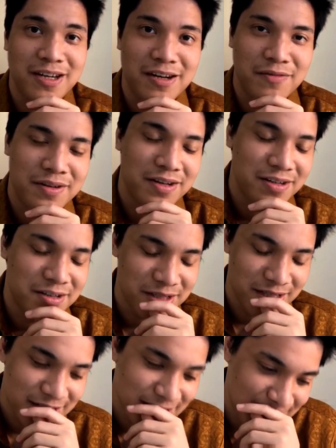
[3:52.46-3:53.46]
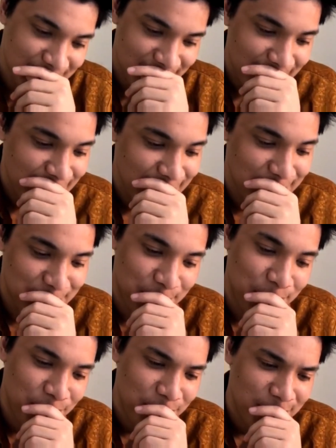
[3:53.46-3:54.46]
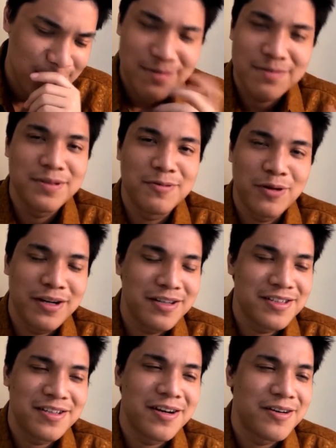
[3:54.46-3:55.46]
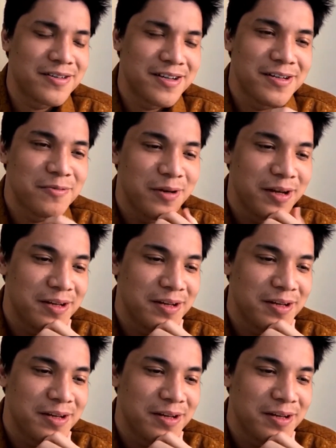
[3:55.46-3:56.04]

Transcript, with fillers: of an art. Um, I mean, what is an art anyway?